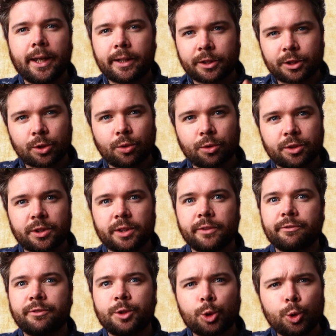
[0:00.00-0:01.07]

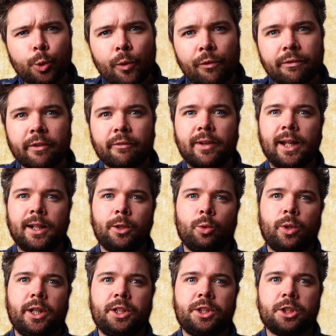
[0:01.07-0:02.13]
exhaustive truth
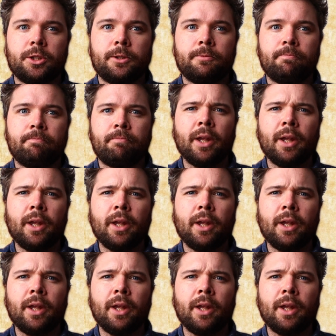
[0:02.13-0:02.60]
evaluation.